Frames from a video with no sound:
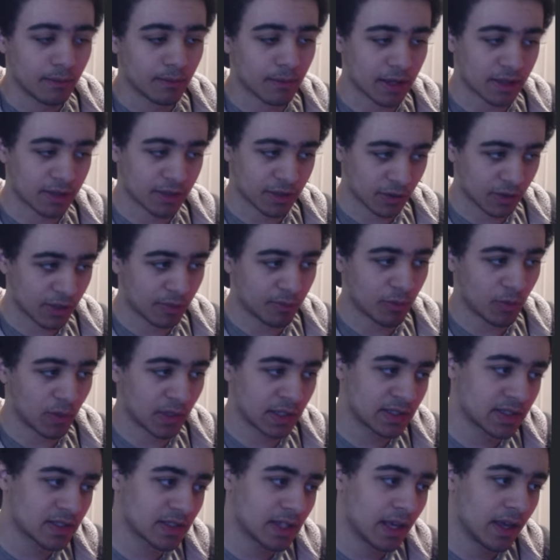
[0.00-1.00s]
30
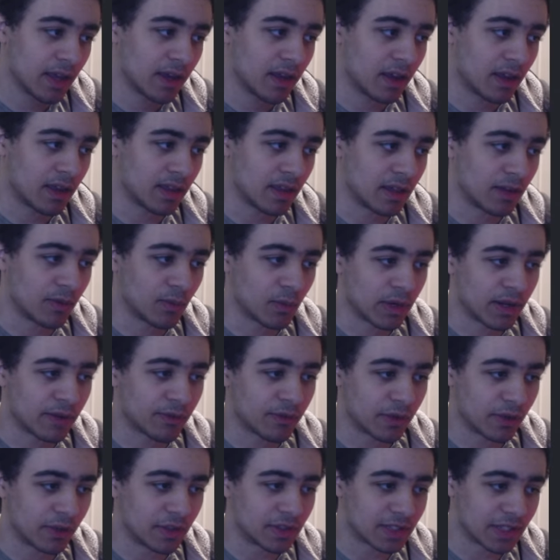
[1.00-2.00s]
points, and then
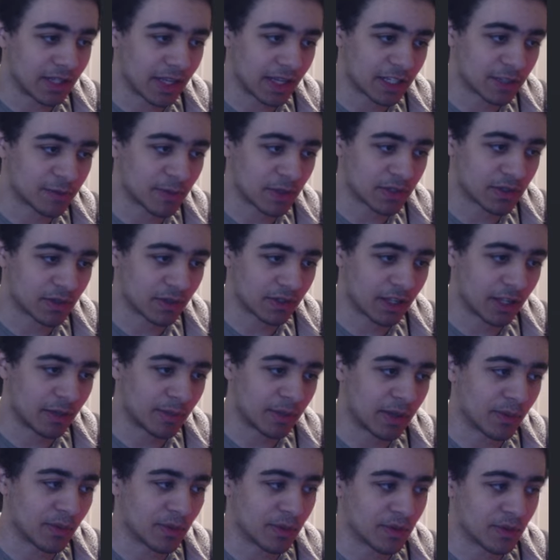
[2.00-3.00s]
whenever you use an EX special on an
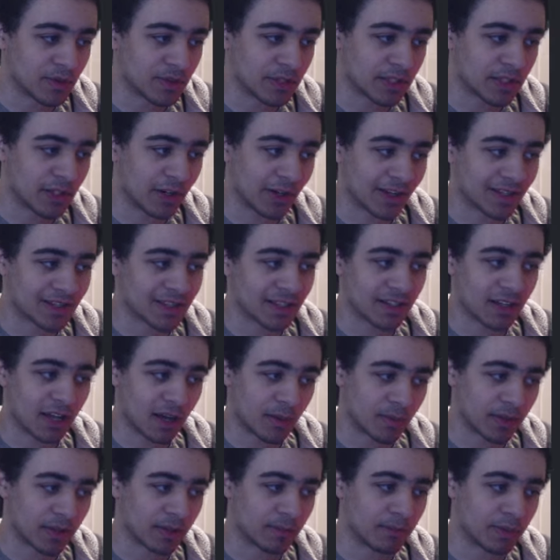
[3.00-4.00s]
enemy, reduce the target's
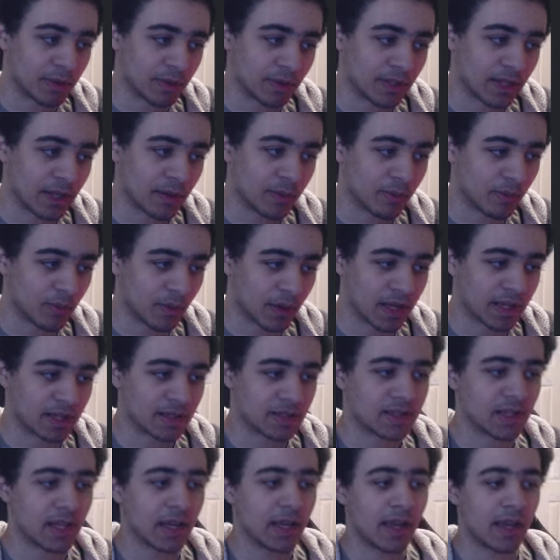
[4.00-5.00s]
anomaly build-up
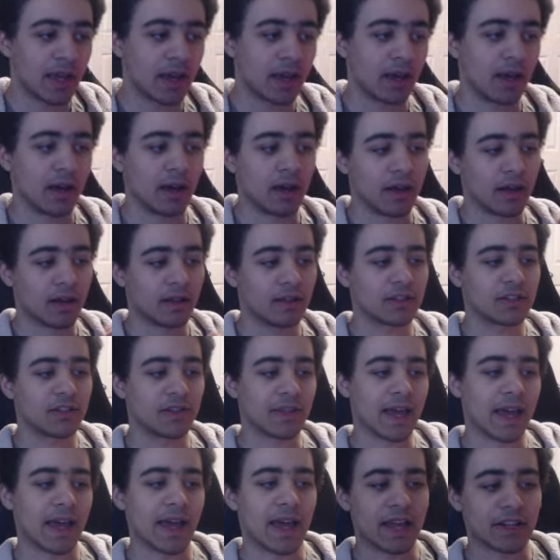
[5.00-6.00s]
res to
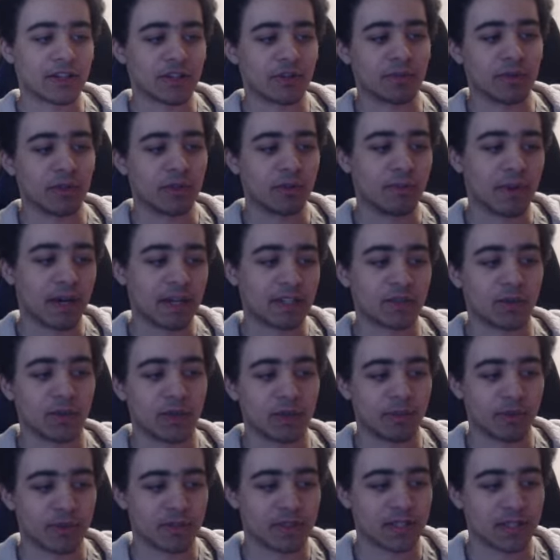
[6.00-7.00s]
that attribute by
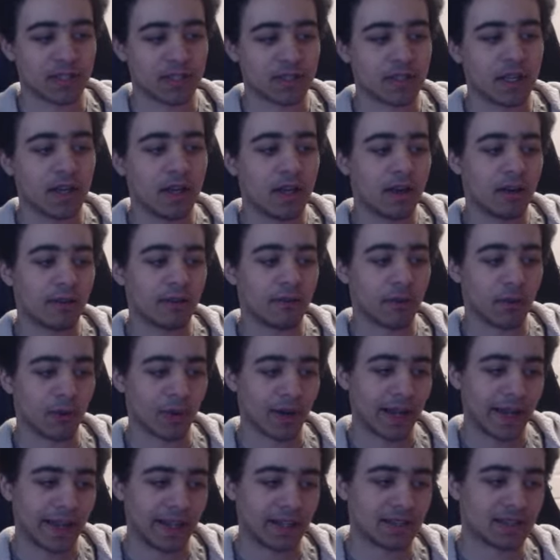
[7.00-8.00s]
20% for
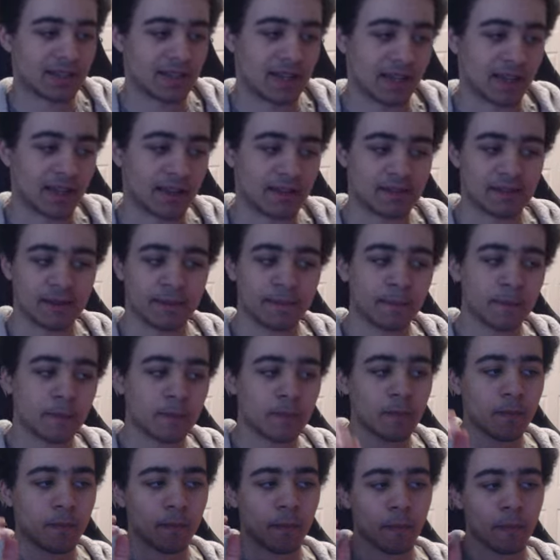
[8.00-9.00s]
8 seconds.
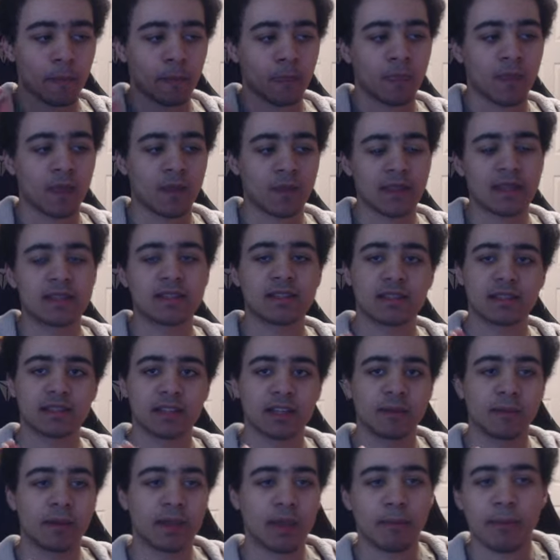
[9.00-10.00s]
This is
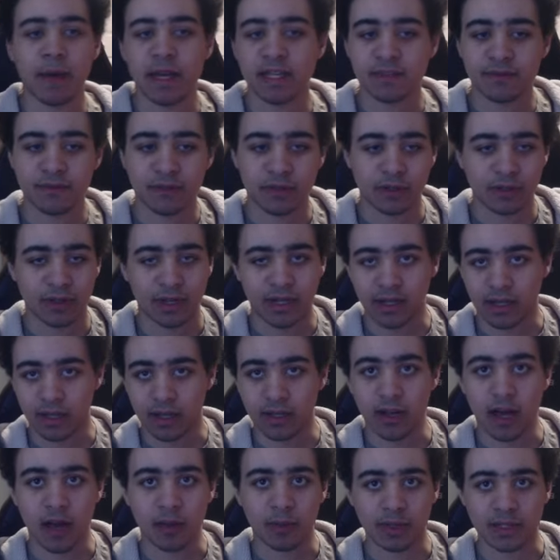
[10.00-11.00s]
going to be the best for any
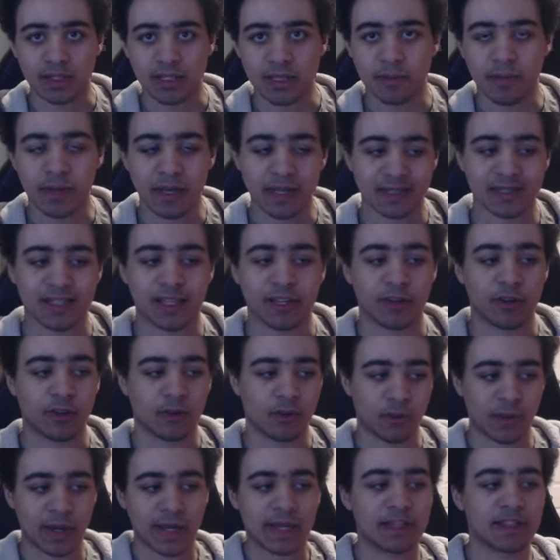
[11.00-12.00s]
anomaly DPS like
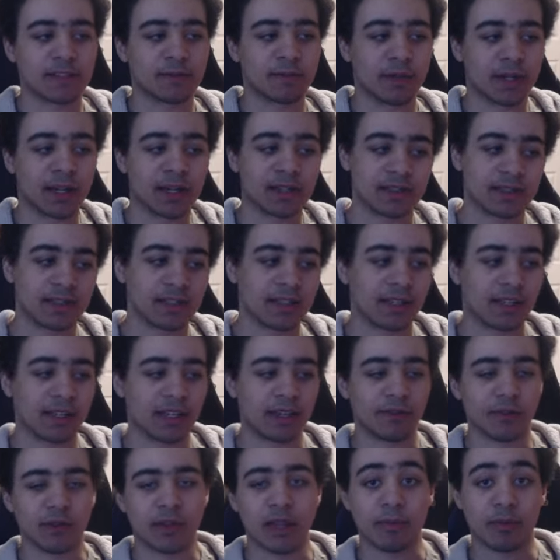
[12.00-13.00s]
Grace, because it's going to
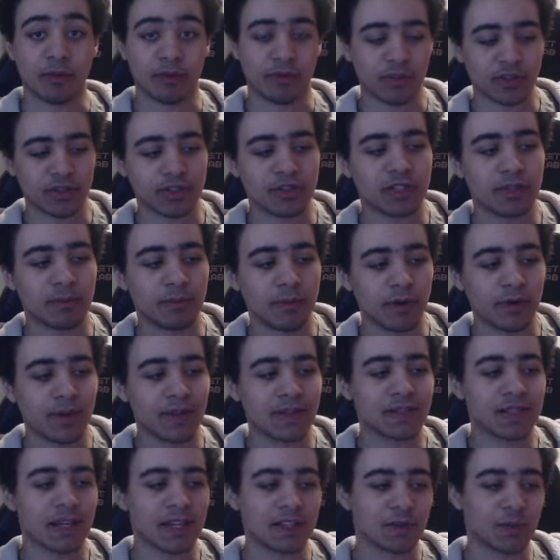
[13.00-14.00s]
give you that proficiency
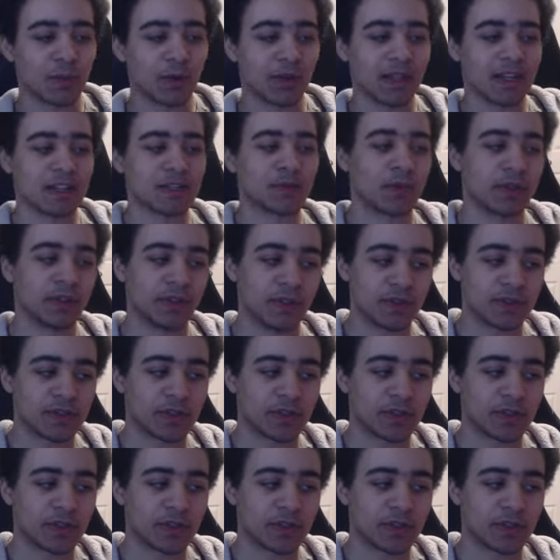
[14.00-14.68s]
bonus as well as reduce